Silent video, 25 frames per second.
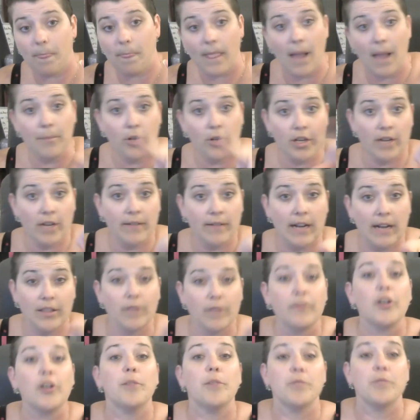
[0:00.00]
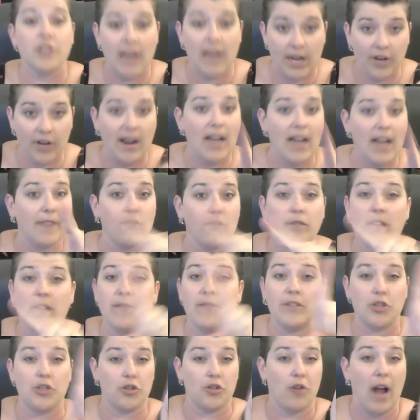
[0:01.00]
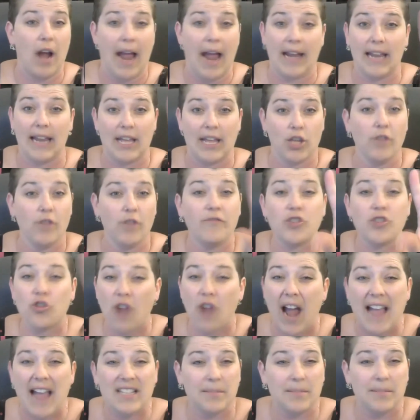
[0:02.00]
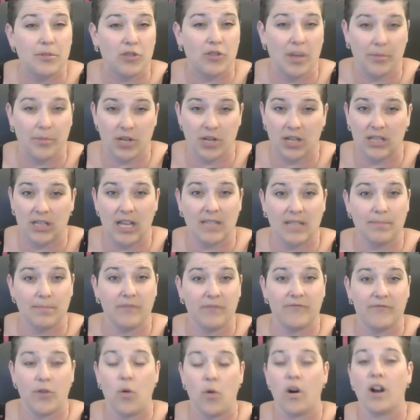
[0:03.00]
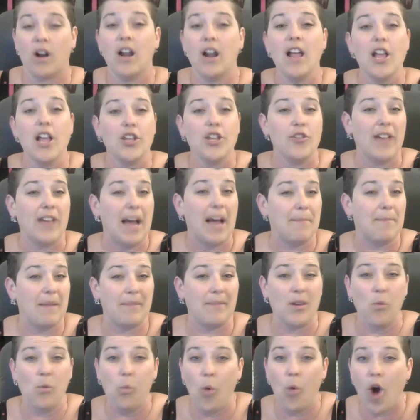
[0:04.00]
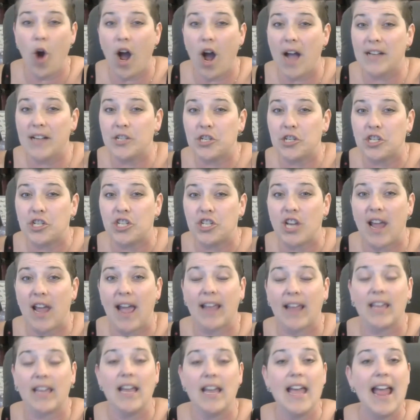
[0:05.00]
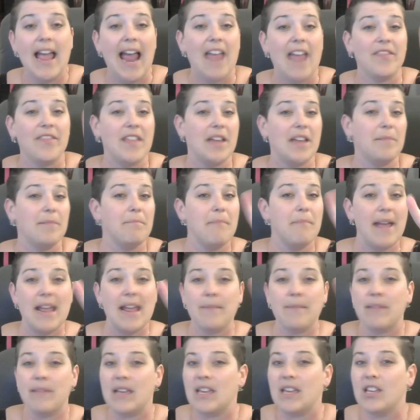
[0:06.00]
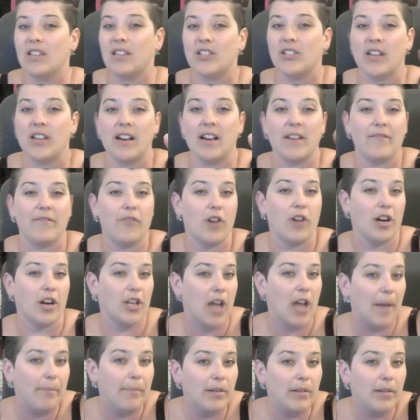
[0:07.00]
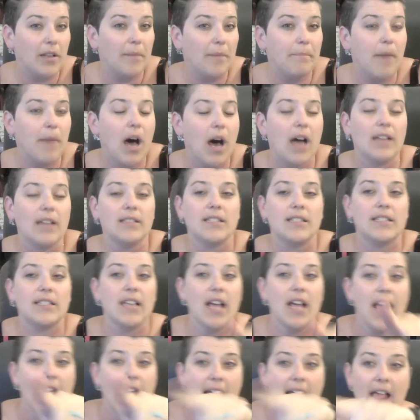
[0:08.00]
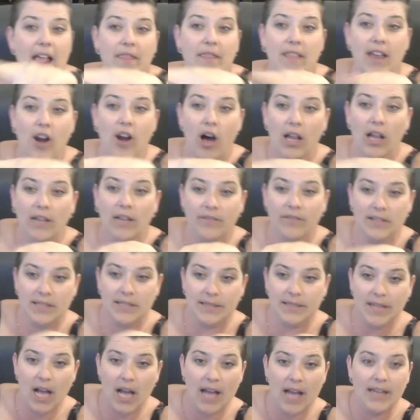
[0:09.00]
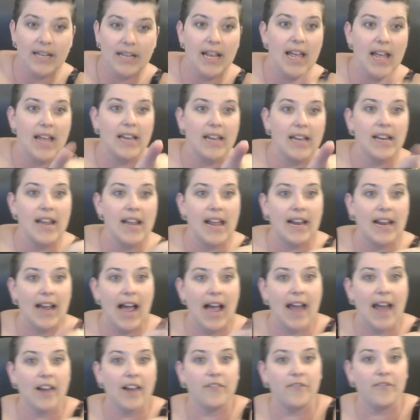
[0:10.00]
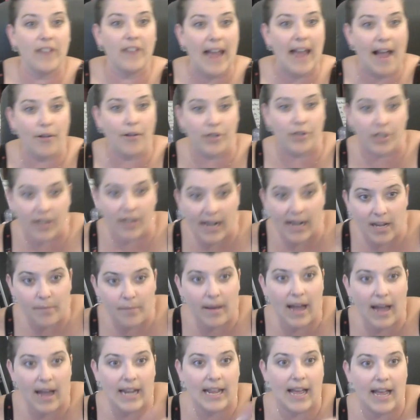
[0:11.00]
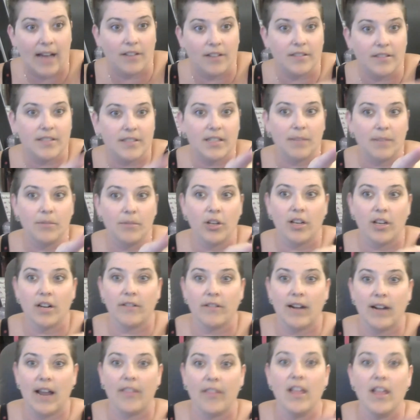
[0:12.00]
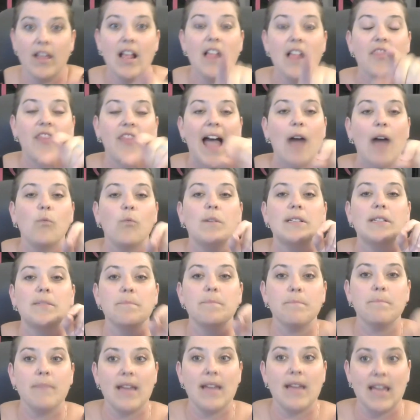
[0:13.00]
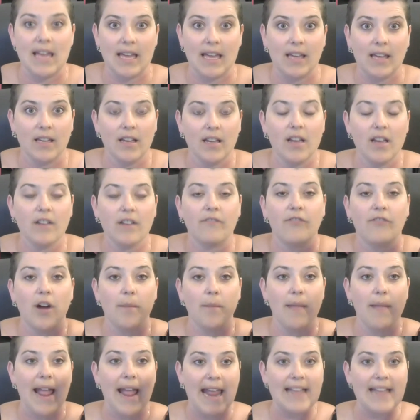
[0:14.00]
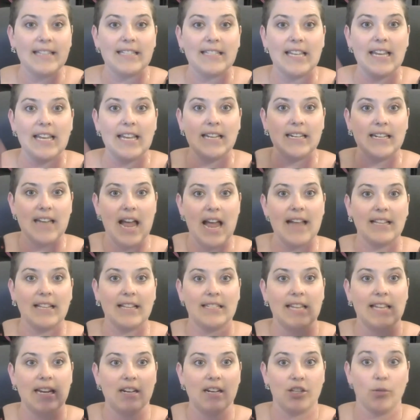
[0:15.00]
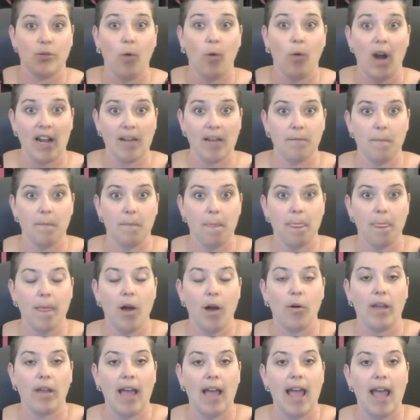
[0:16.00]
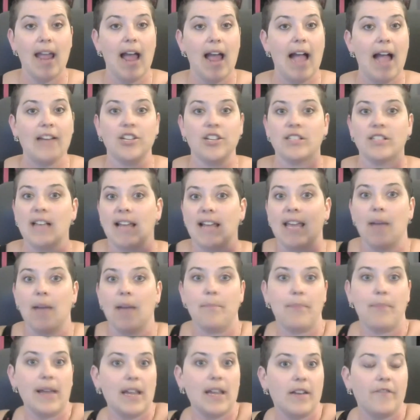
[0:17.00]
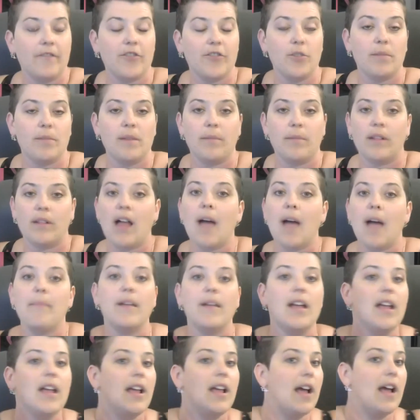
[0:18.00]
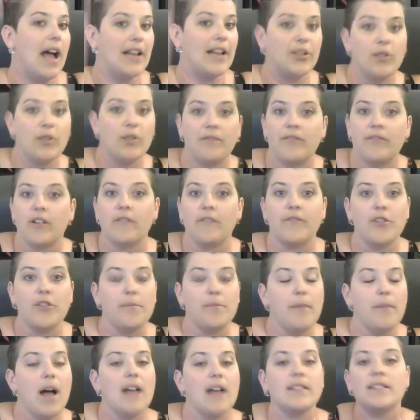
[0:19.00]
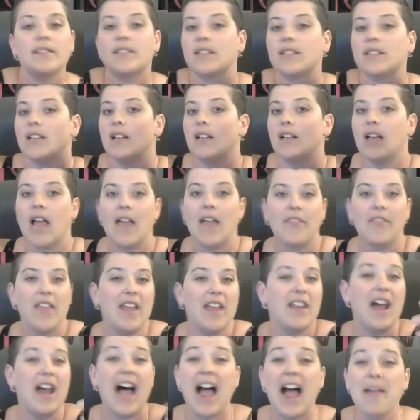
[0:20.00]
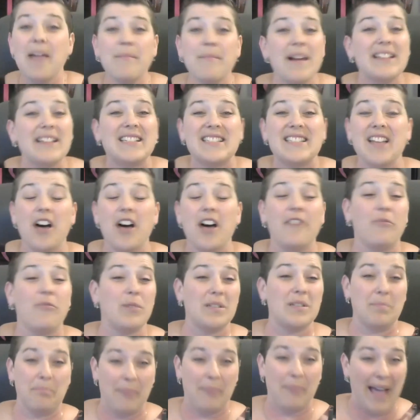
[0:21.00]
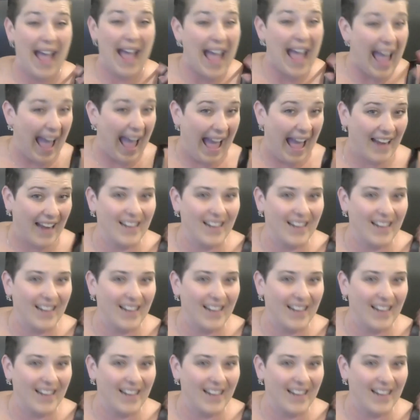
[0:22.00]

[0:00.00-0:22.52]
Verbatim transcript: I'm looking around the room. Shake your head if you've even tried. Like you've tried subscription clubs before. You got maybe one chick, and then maybe you did it for a couple of months, and then all of a sudden it kind of floundered. Anybody else? I'm looking around. That was me from 18, 19 to 20. Okay. I just I kept picking a few people up. I do it for a few months. And then I myself was bad